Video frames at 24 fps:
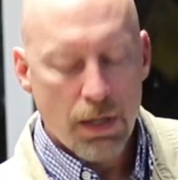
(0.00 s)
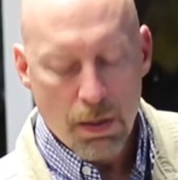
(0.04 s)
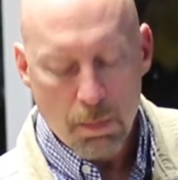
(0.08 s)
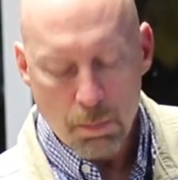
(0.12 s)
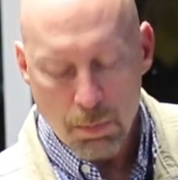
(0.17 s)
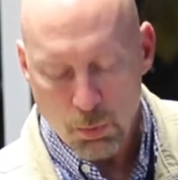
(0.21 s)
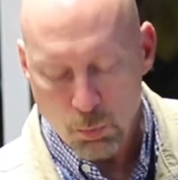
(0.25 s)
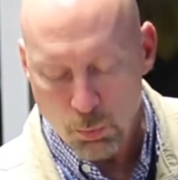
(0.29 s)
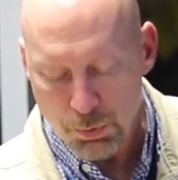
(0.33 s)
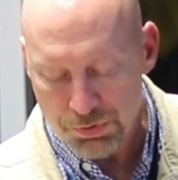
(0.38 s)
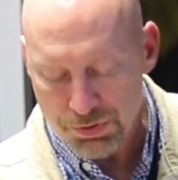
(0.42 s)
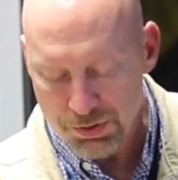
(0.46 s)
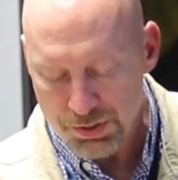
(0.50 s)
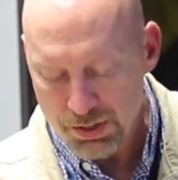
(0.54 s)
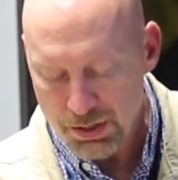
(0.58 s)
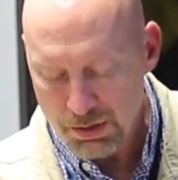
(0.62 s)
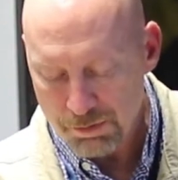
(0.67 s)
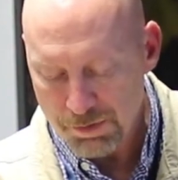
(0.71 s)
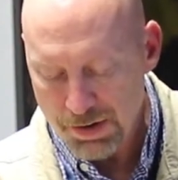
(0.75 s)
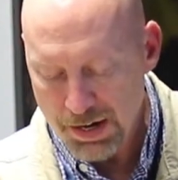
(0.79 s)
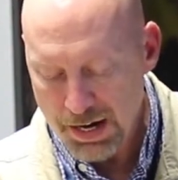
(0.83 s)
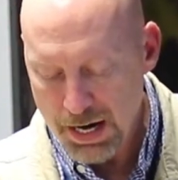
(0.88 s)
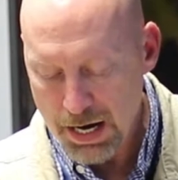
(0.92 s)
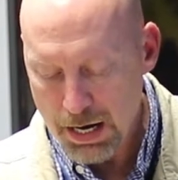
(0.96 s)
But with
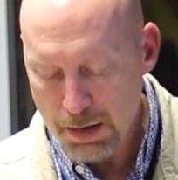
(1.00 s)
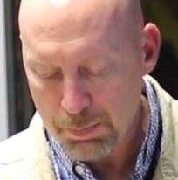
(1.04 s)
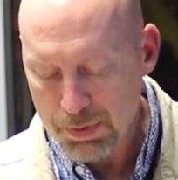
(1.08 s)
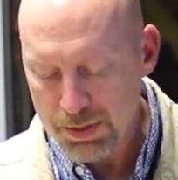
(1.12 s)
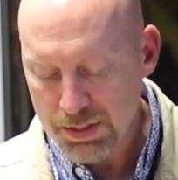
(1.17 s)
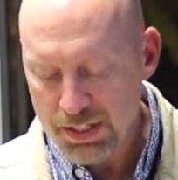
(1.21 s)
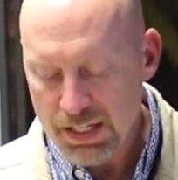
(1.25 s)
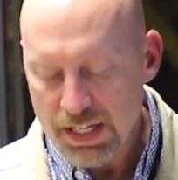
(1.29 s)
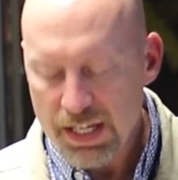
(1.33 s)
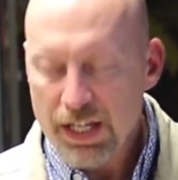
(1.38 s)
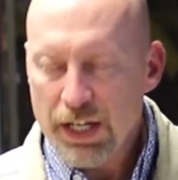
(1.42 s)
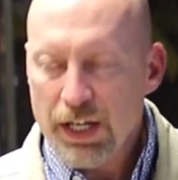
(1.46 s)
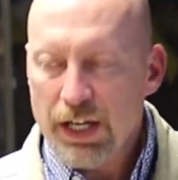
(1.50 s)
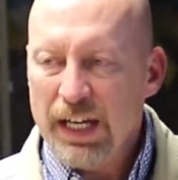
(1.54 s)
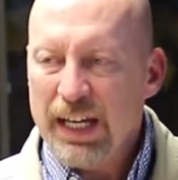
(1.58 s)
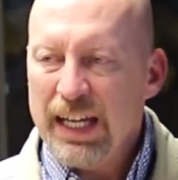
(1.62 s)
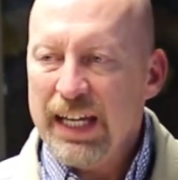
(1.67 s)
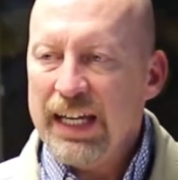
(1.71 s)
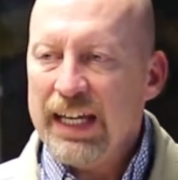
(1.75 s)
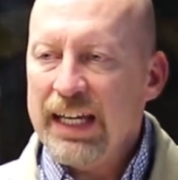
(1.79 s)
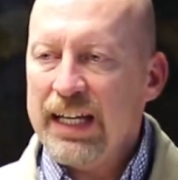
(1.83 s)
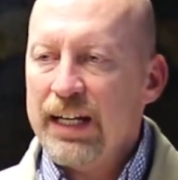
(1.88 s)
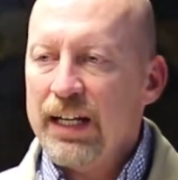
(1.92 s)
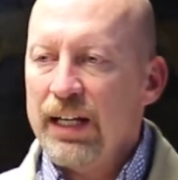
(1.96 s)
enough habit,
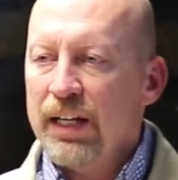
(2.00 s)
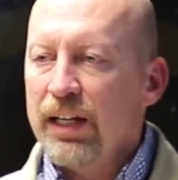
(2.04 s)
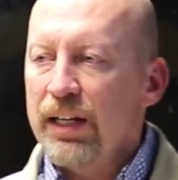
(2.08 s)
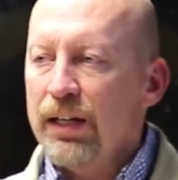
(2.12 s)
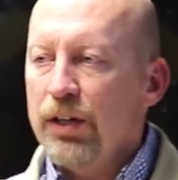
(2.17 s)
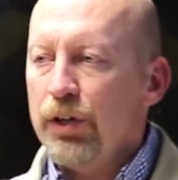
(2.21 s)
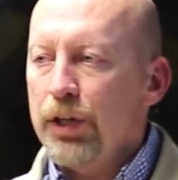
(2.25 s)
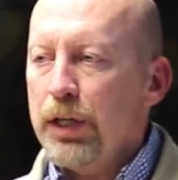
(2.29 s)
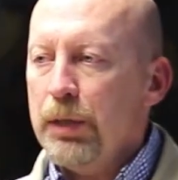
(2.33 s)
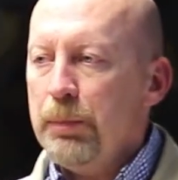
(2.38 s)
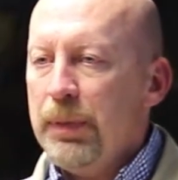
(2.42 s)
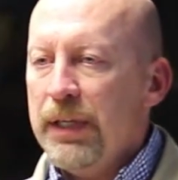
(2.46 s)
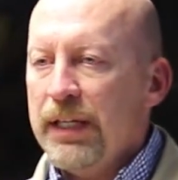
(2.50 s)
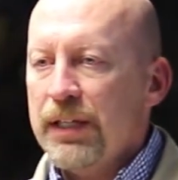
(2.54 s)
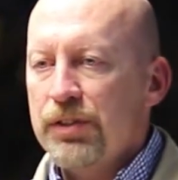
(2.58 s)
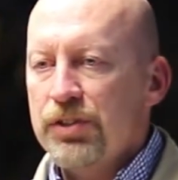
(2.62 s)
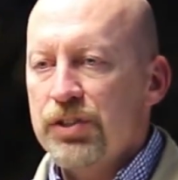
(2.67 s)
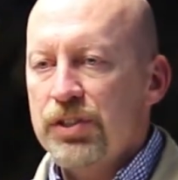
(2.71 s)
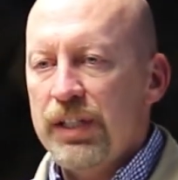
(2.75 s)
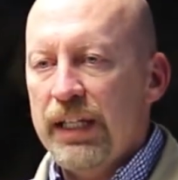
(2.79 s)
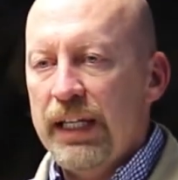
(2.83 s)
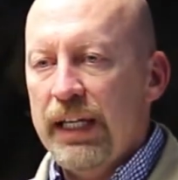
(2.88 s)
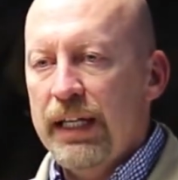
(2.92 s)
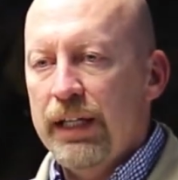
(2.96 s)
it literally
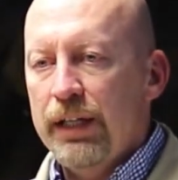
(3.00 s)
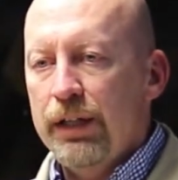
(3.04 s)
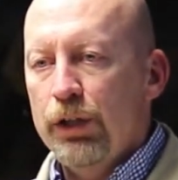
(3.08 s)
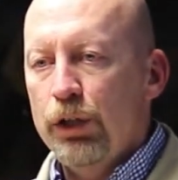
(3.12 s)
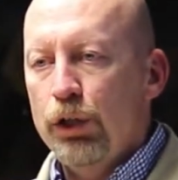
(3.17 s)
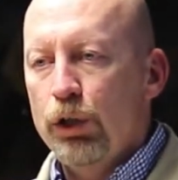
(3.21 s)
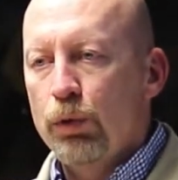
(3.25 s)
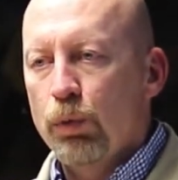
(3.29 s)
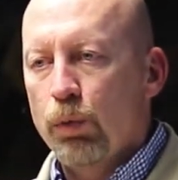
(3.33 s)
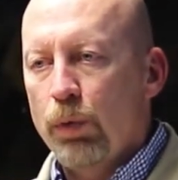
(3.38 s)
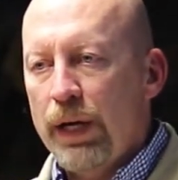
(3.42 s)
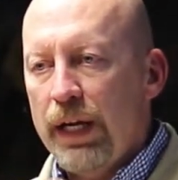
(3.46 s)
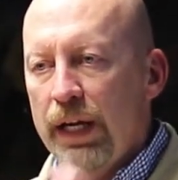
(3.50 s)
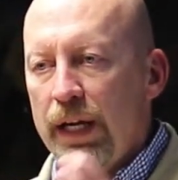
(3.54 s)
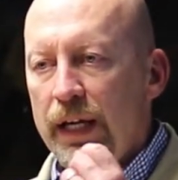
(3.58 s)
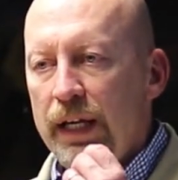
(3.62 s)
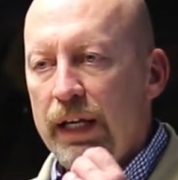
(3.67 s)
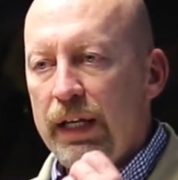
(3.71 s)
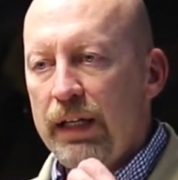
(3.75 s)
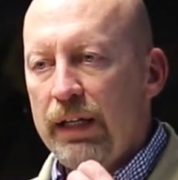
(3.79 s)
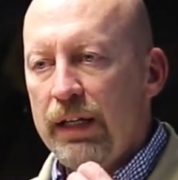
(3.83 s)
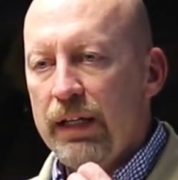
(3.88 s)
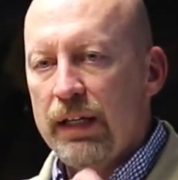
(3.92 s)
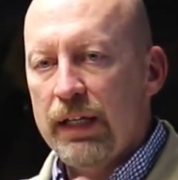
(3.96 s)
gets
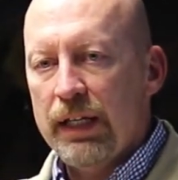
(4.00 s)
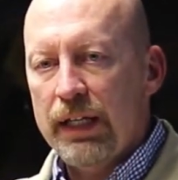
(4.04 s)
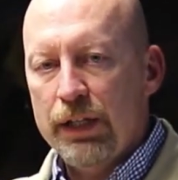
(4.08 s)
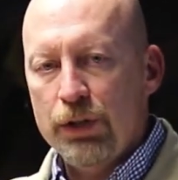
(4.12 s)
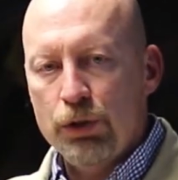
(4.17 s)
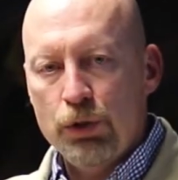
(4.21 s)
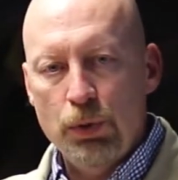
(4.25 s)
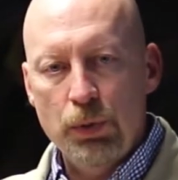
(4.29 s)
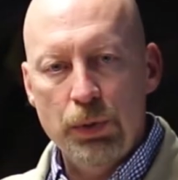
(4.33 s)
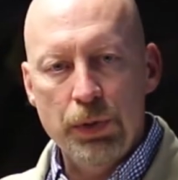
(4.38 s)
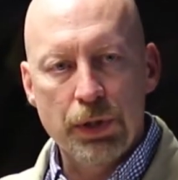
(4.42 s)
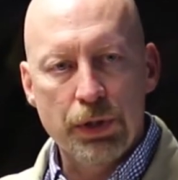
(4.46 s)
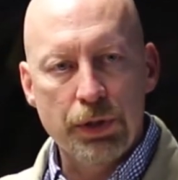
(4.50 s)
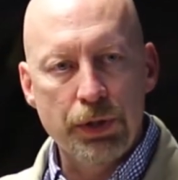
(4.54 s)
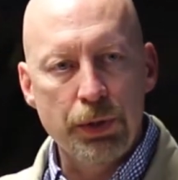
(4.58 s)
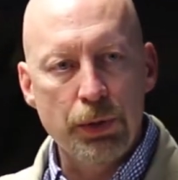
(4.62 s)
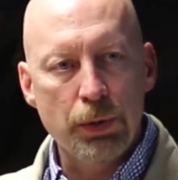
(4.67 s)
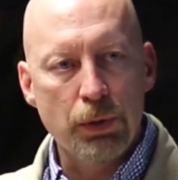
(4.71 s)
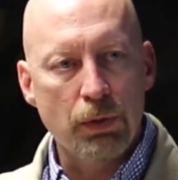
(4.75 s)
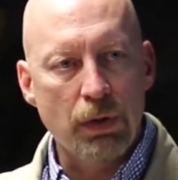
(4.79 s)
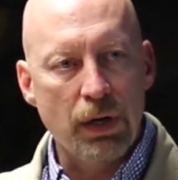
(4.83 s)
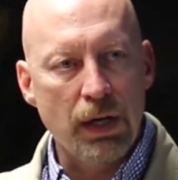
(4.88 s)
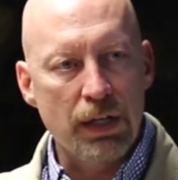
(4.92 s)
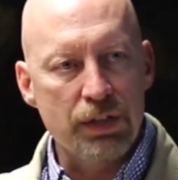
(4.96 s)
ingrained into your
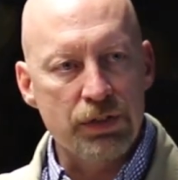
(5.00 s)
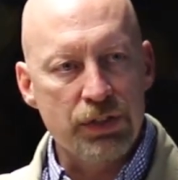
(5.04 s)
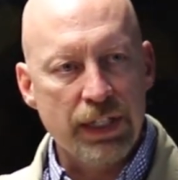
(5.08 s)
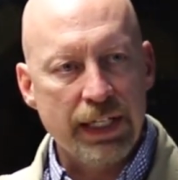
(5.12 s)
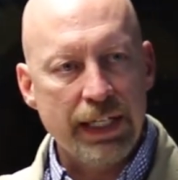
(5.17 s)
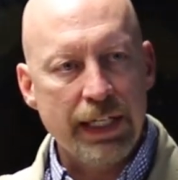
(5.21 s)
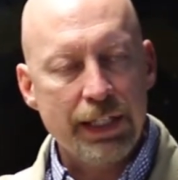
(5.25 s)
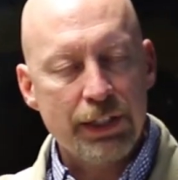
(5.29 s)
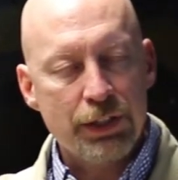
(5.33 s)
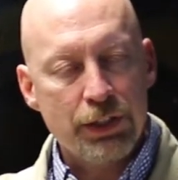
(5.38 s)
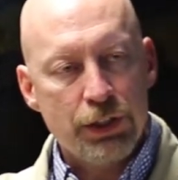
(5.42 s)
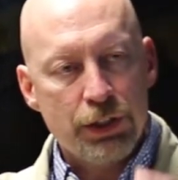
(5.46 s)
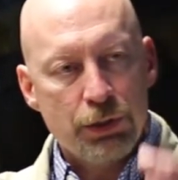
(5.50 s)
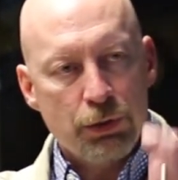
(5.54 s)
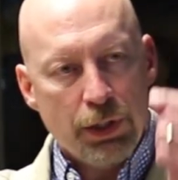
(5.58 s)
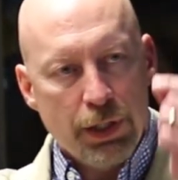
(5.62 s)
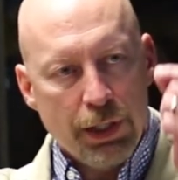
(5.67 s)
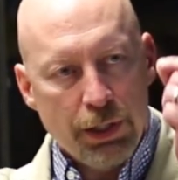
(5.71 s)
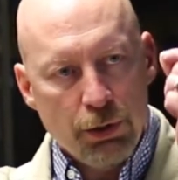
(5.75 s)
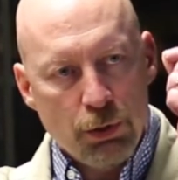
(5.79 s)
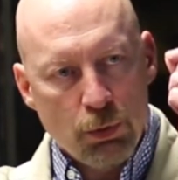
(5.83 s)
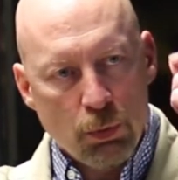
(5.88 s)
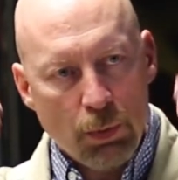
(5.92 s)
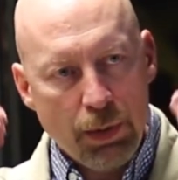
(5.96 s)
neurons. It's
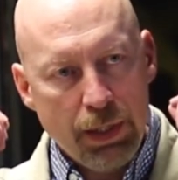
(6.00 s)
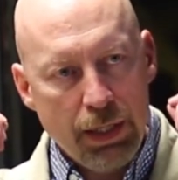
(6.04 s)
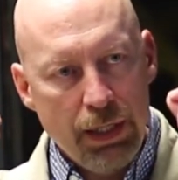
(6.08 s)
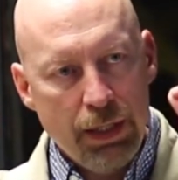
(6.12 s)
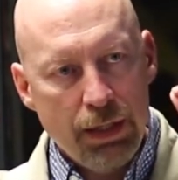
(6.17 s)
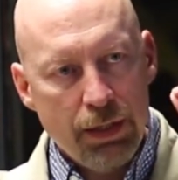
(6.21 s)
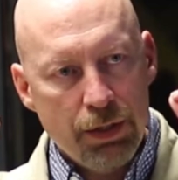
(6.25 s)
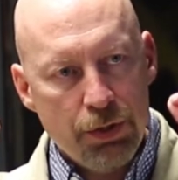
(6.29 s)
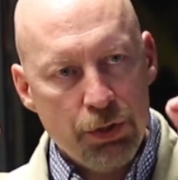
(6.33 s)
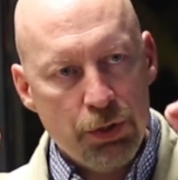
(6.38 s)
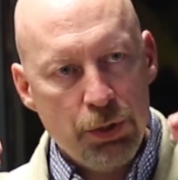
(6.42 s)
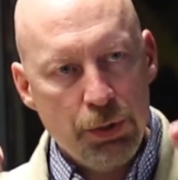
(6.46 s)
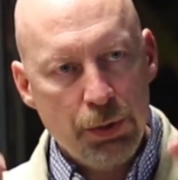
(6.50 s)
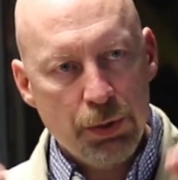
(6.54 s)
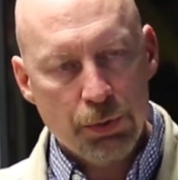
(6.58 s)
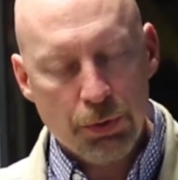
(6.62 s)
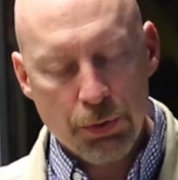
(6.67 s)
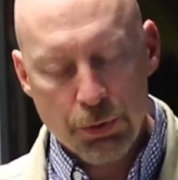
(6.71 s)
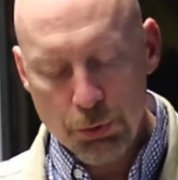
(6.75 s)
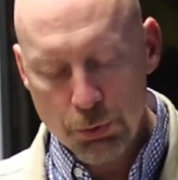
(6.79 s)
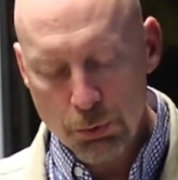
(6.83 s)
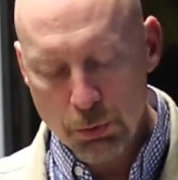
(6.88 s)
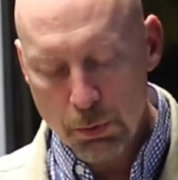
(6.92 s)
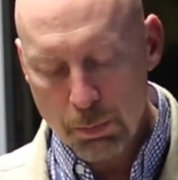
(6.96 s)
ingrained into your
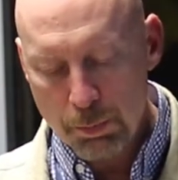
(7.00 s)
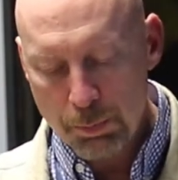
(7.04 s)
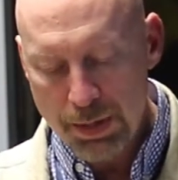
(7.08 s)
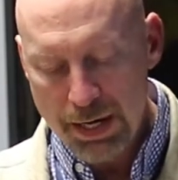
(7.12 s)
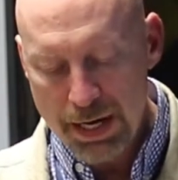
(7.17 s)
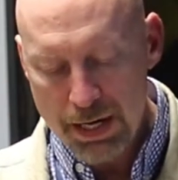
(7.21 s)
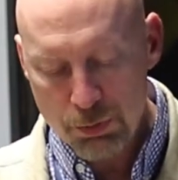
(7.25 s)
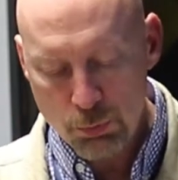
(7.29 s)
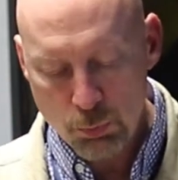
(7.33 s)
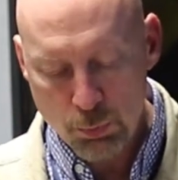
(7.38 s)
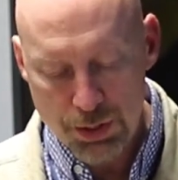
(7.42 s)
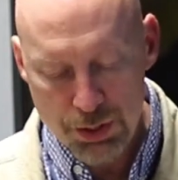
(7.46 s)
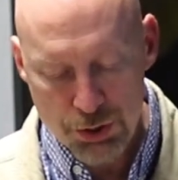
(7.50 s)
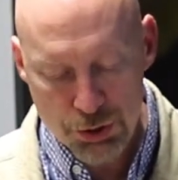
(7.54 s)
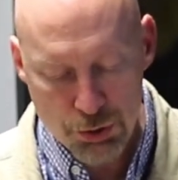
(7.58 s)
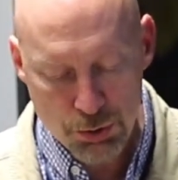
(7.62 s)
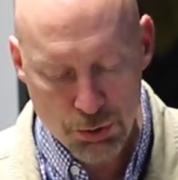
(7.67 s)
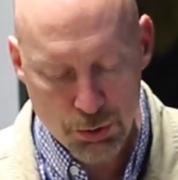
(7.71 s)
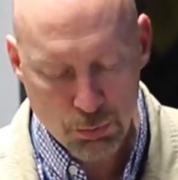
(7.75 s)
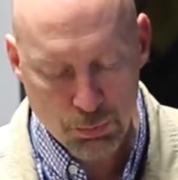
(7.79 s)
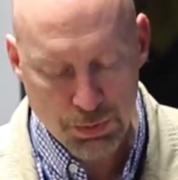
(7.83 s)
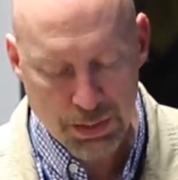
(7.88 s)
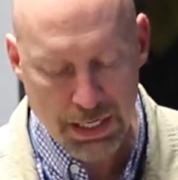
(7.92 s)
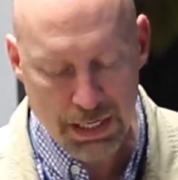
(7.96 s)
neural pathways. You
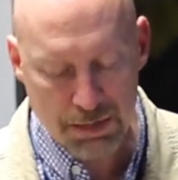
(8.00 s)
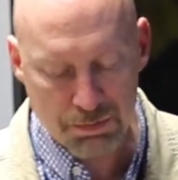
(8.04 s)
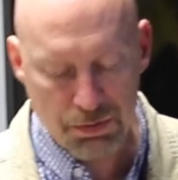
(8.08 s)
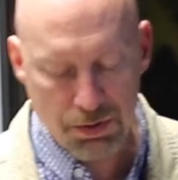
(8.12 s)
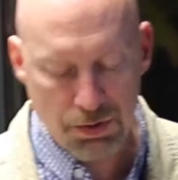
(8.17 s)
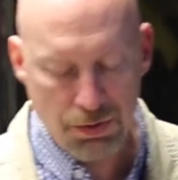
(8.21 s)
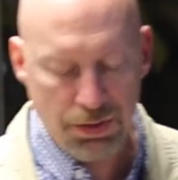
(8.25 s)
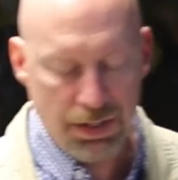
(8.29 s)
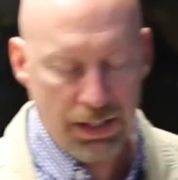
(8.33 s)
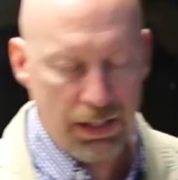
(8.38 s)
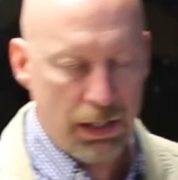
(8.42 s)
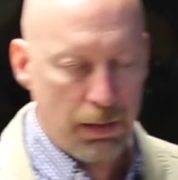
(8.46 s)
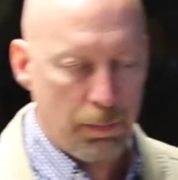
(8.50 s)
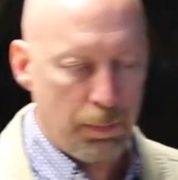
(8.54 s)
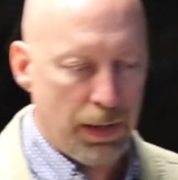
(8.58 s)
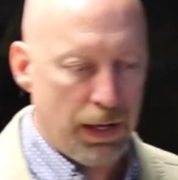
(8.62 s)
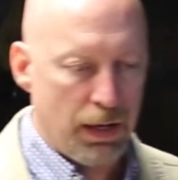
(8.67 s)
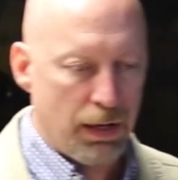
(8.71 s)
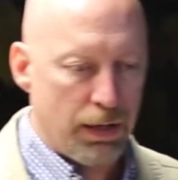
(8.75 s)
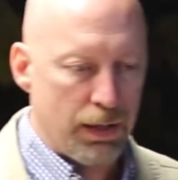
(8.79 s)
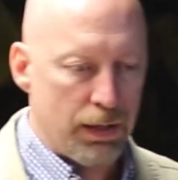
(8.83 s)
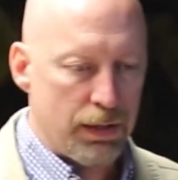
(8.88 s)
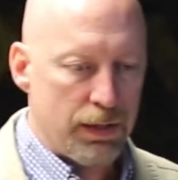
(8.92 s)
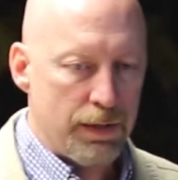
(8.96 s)
don't have to think
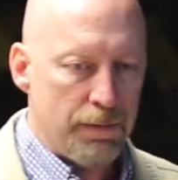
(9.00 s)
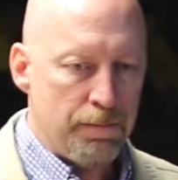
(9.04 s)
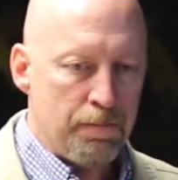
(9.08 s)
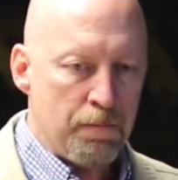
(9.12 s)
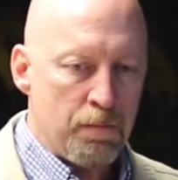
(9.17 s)
about it.